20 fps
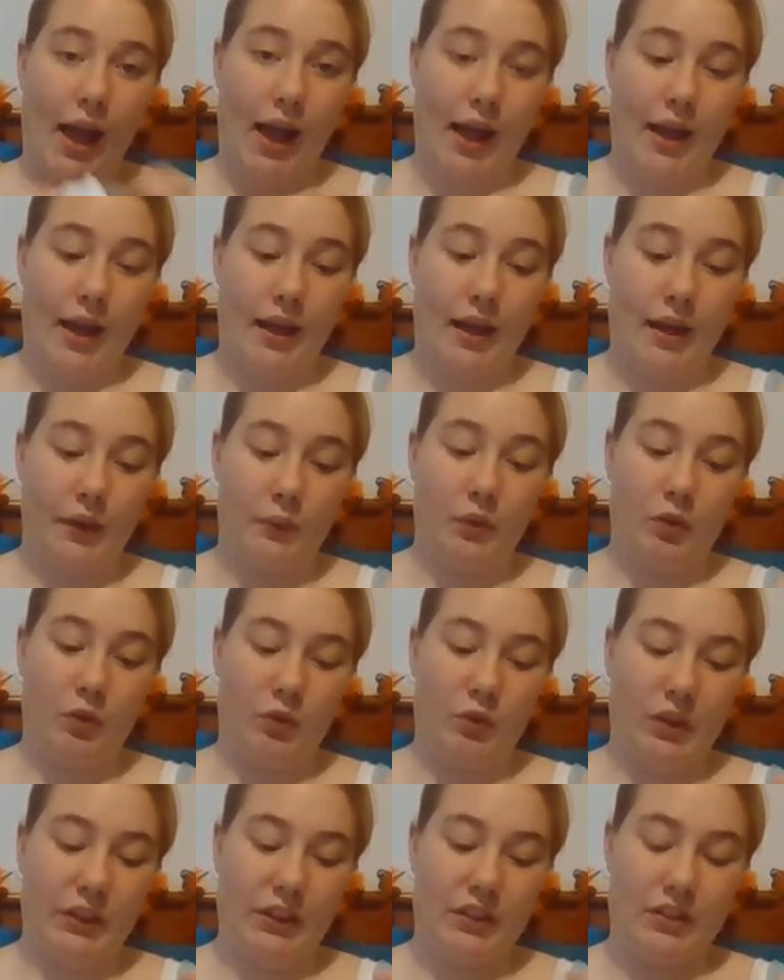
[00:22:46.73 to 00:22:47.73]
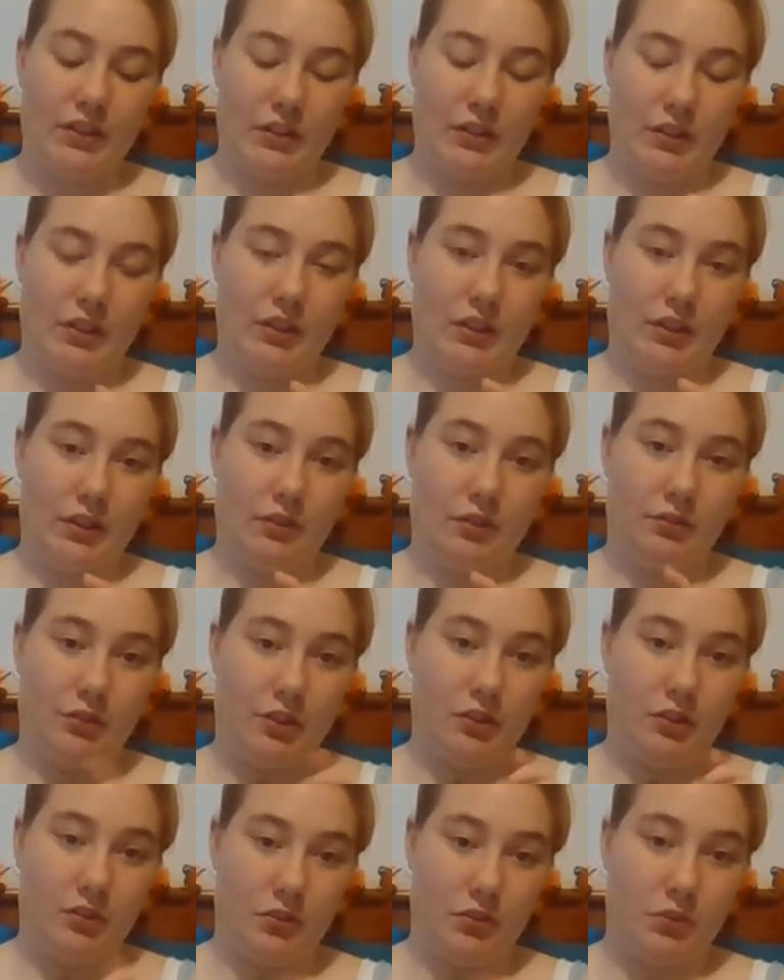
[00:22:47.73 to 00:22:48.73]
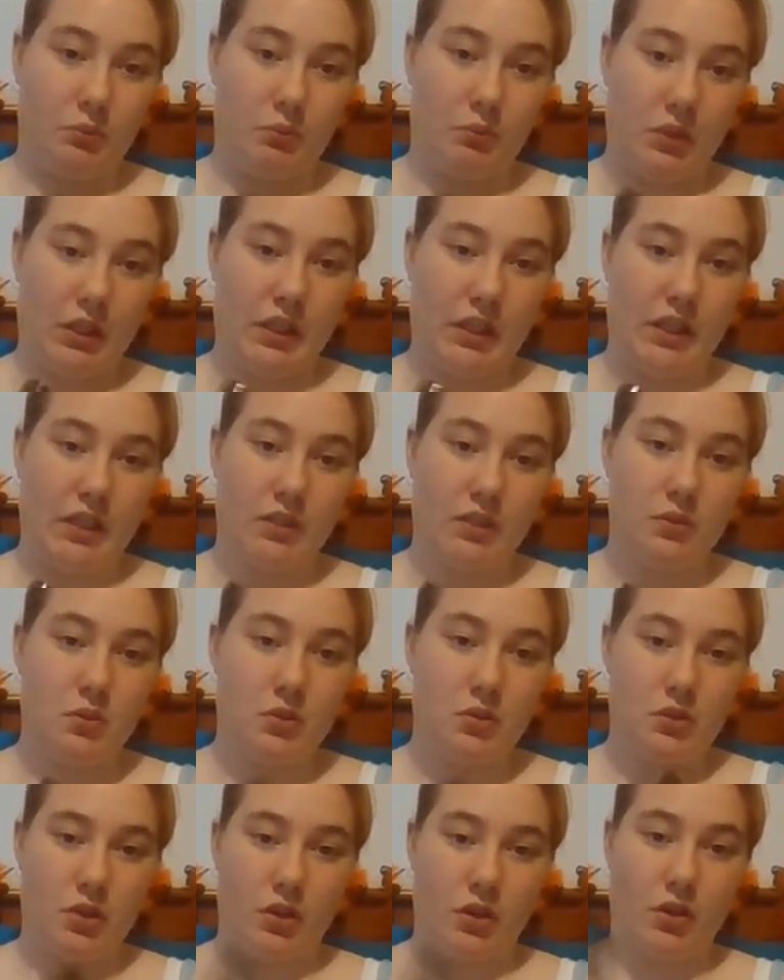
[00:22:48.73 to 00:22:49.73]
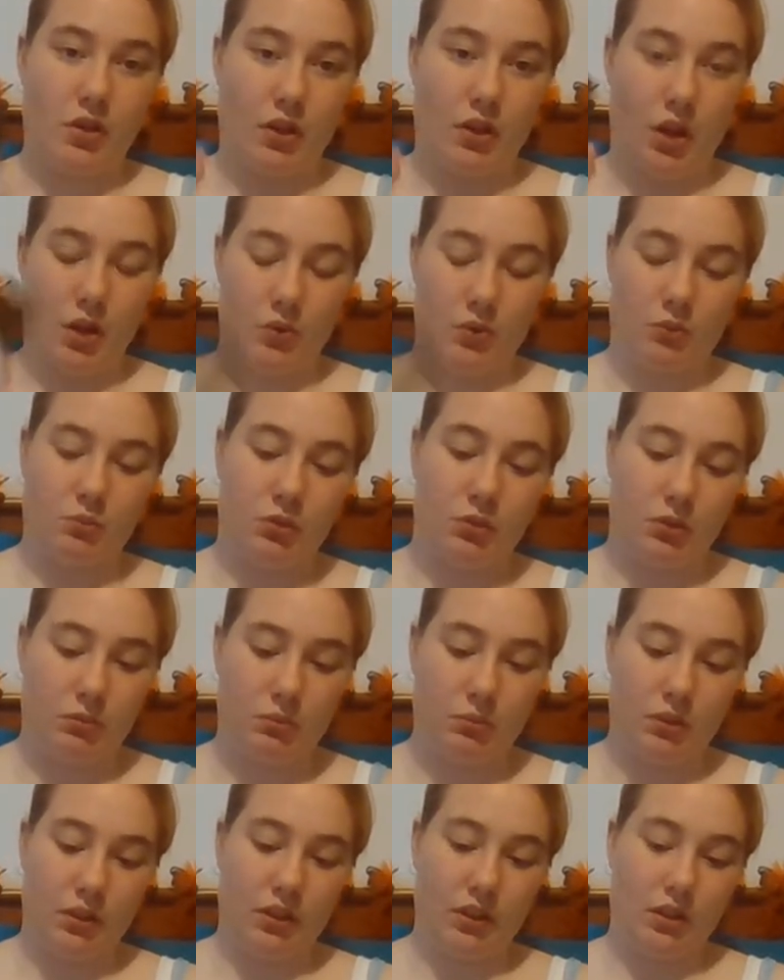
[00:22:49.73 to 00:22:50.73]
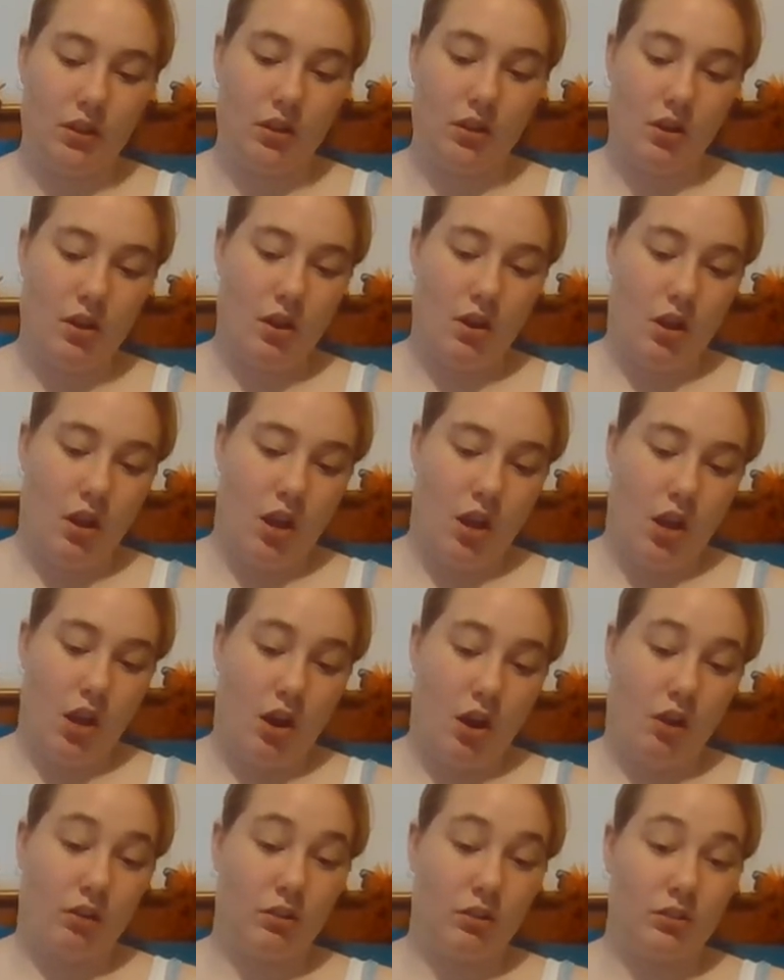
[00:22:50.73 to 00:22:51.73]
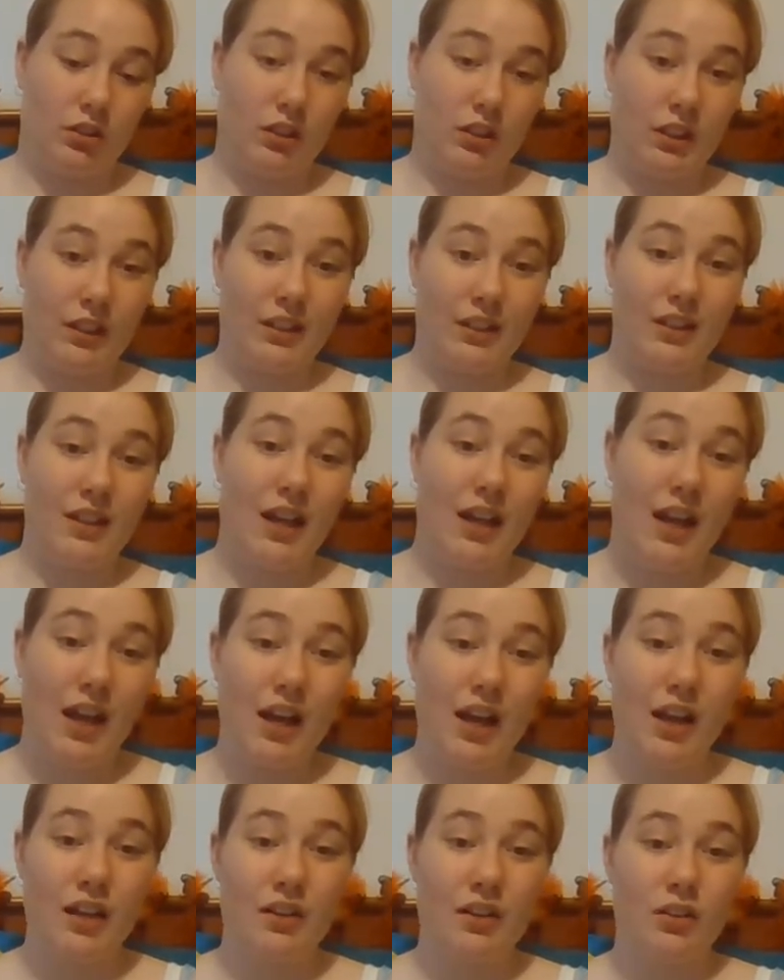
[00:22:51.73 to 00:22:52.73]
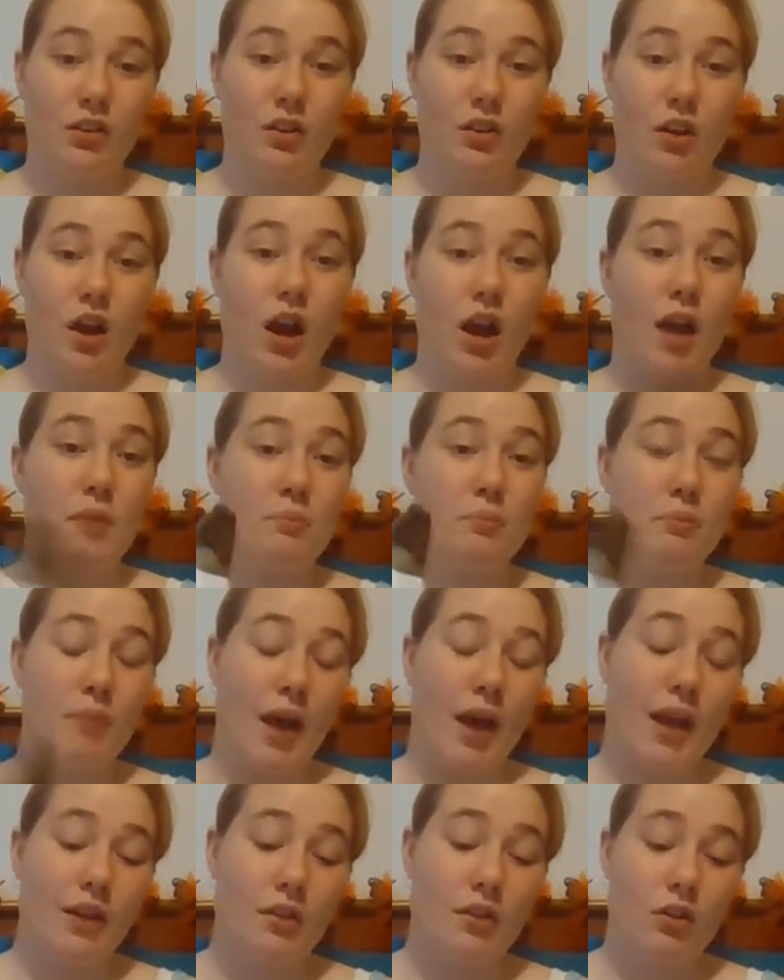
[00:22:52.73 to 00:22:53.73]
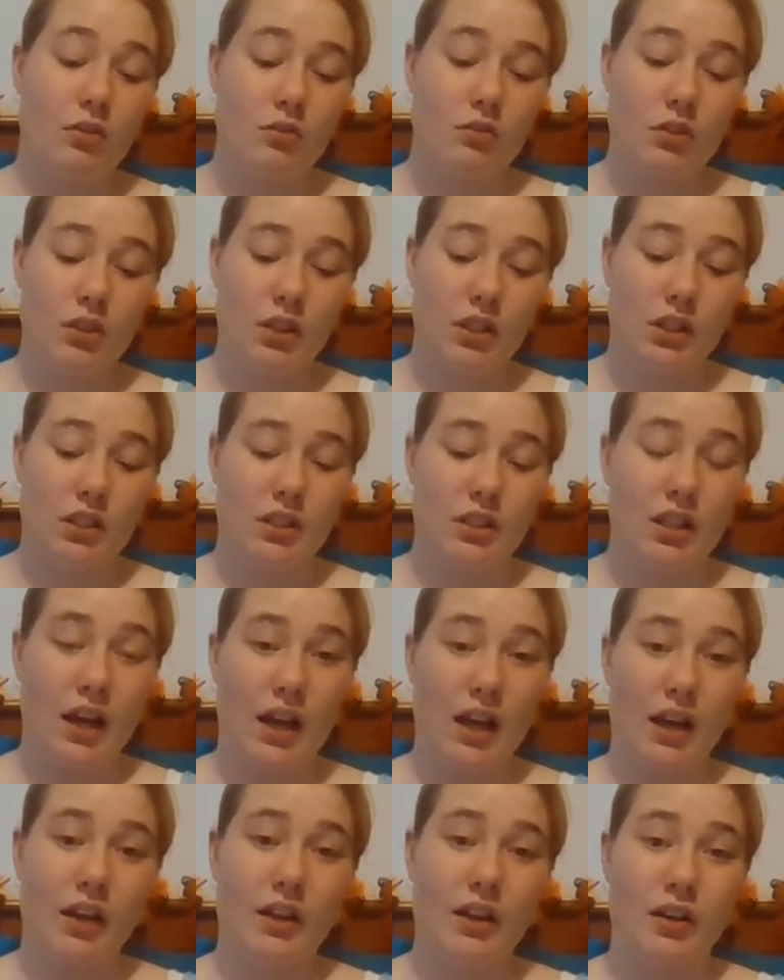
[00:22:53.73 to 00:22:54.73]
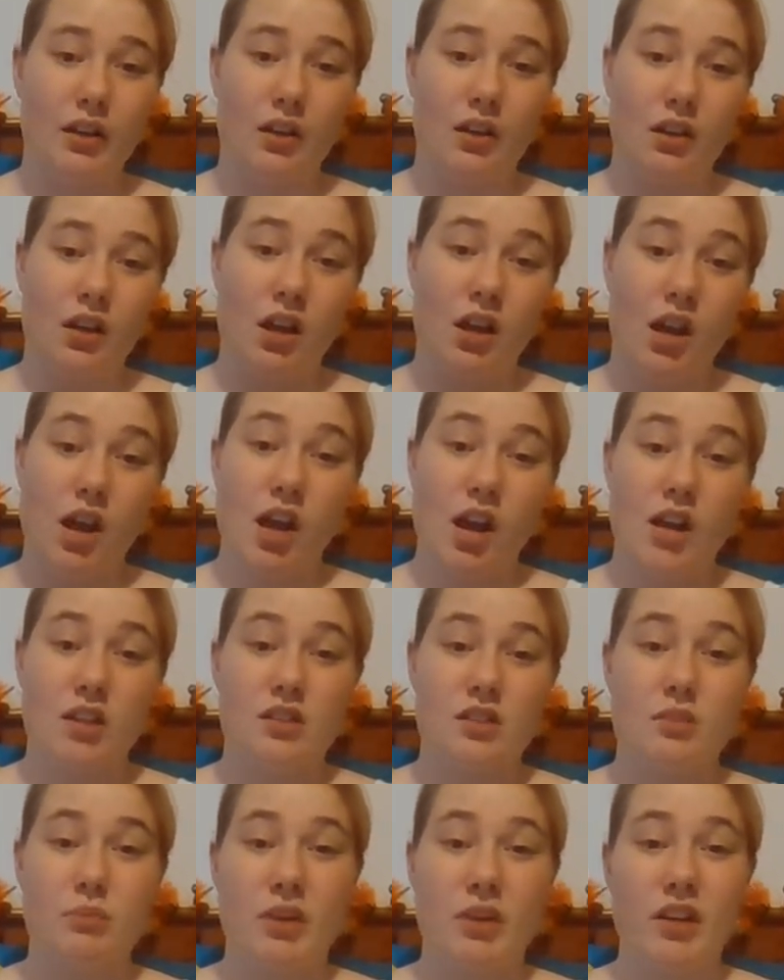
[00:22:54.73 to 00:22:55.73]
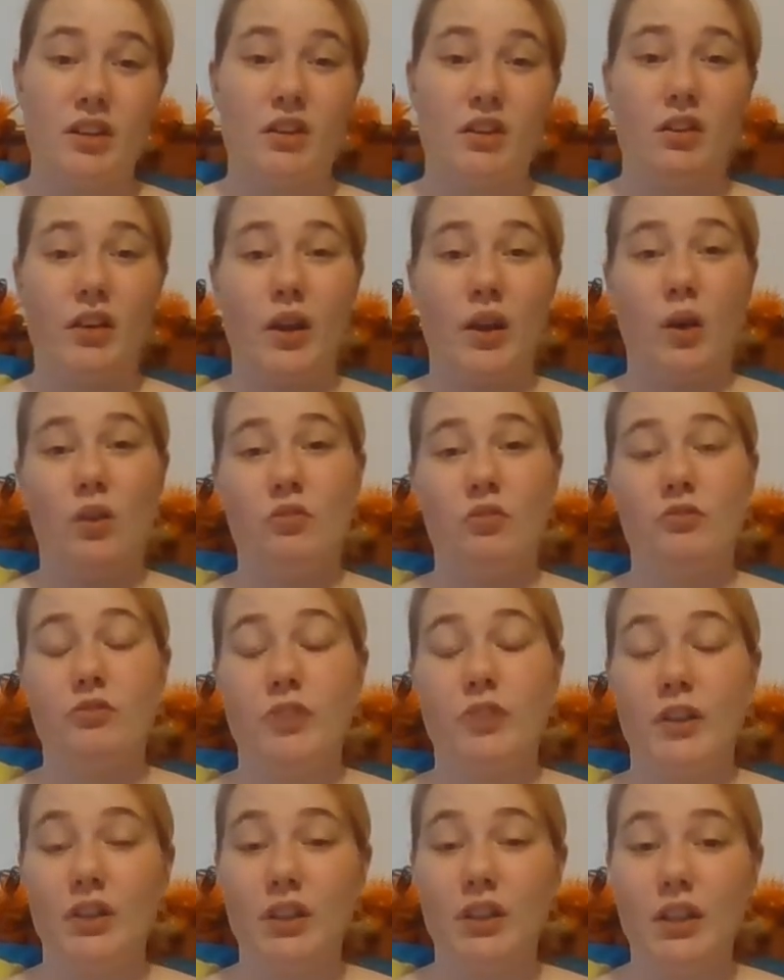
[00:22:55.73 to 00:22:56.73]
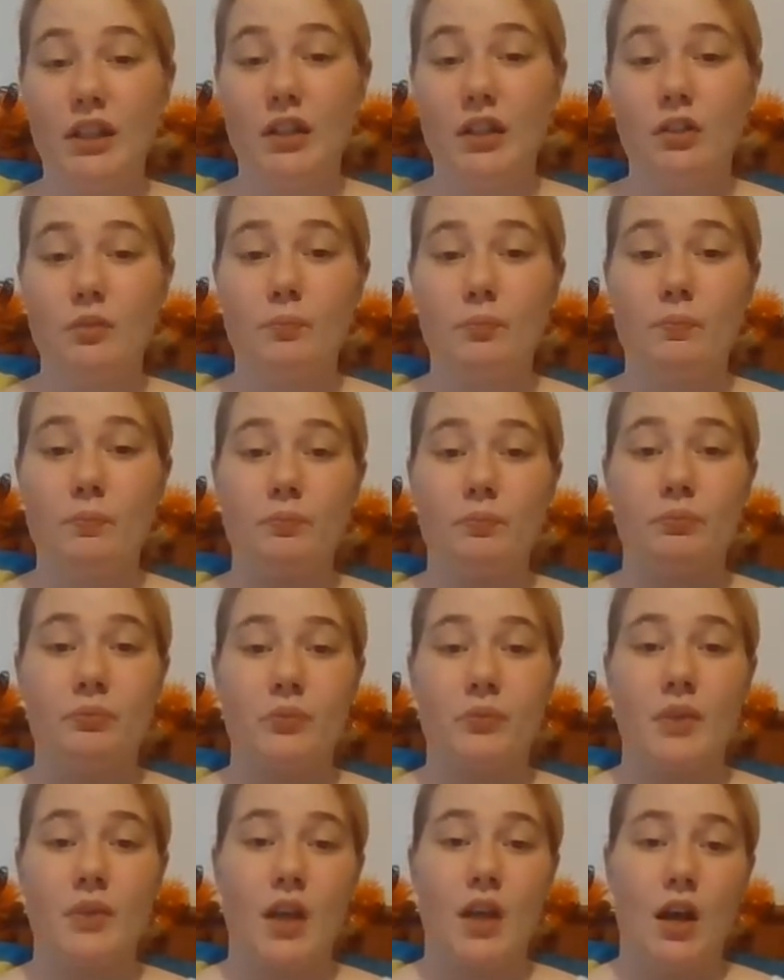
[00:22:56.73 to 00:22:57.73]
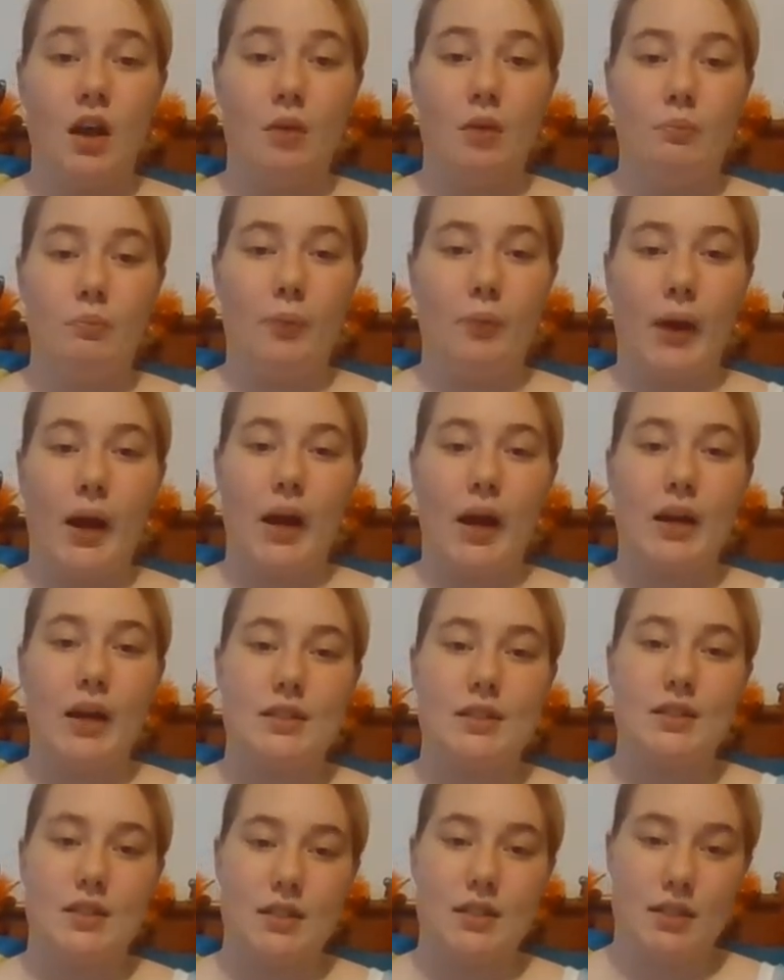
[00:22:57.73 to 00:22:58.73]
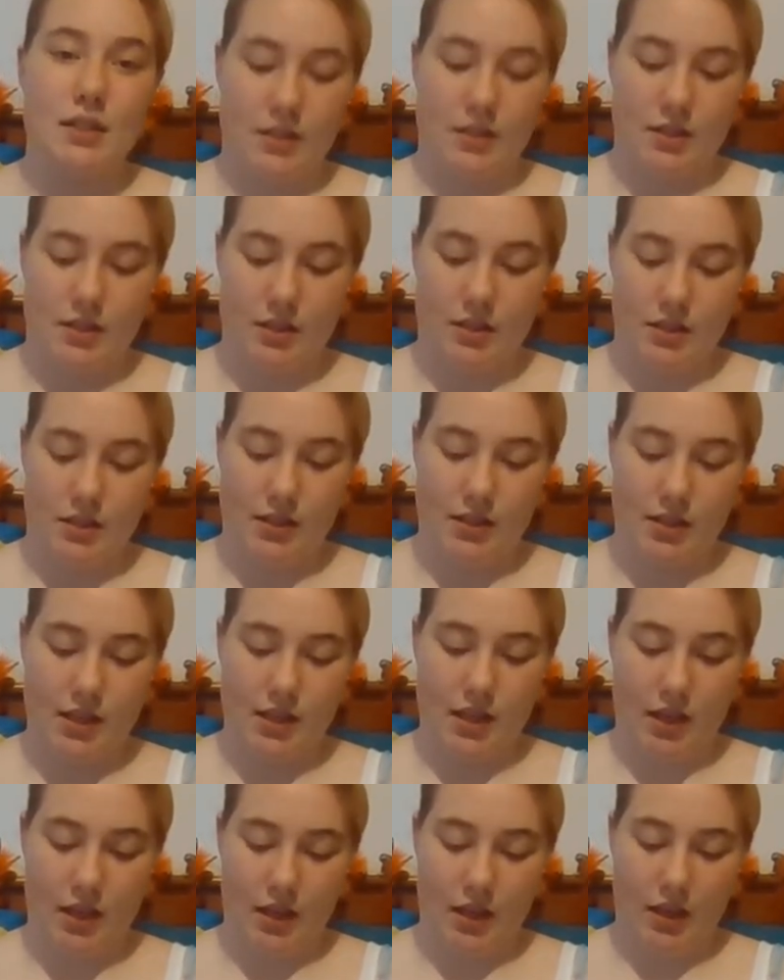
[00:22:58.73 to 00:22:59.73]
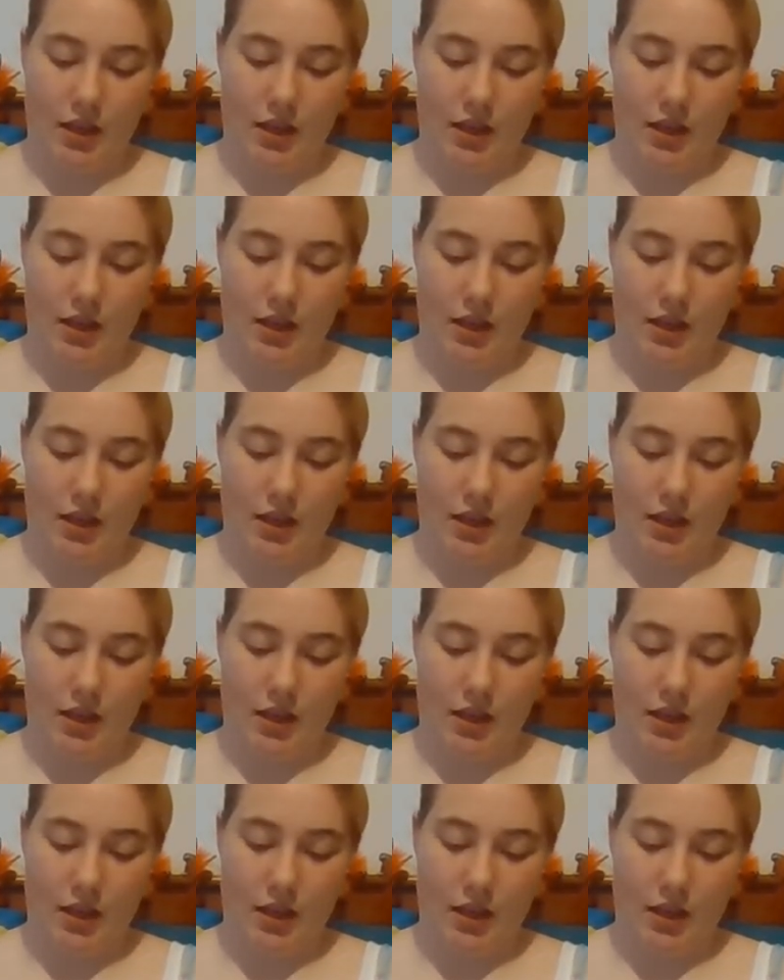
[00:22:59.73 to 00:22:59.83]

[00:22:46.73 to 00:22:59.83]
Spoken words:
And I want one that's going to fit over my handle, so I would probably hold it like that. I may hold it like that, depending on how I'm feeling. But, yeah.